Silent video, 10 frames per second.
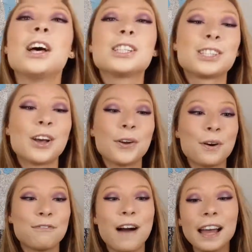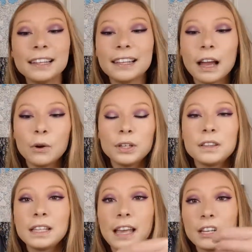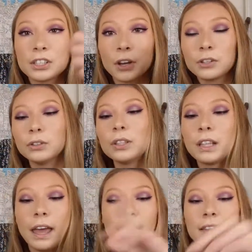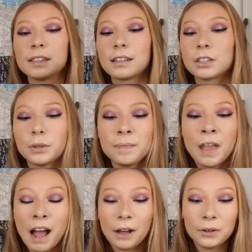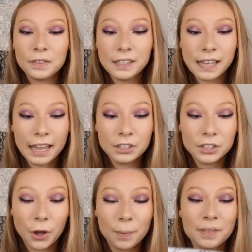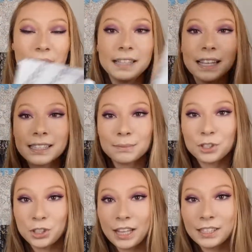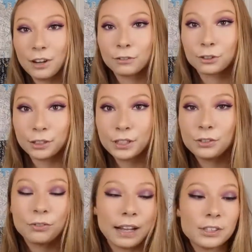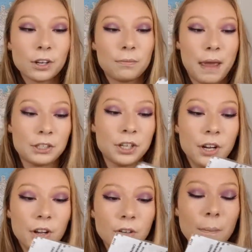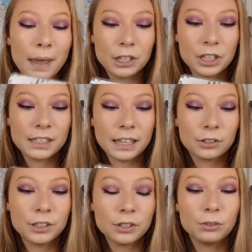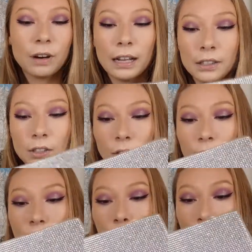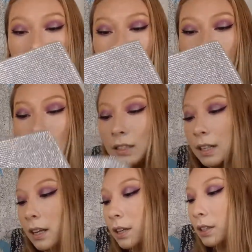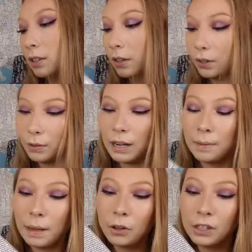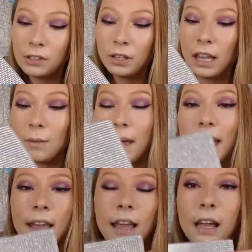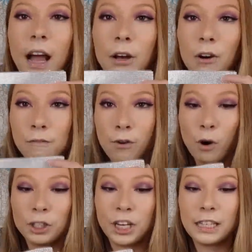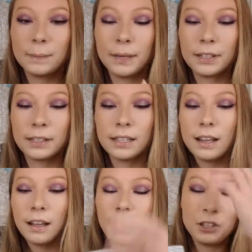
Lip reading: So finally, I ordered these ages ago. Don't look at the hair that's stuck to it. I ordered these ages ago, but these are some sheets of crystal rhinestone mesh. Not mesh, it's like crystal rhinestone backing sheets. So I got these on eBay. I got four sheets because I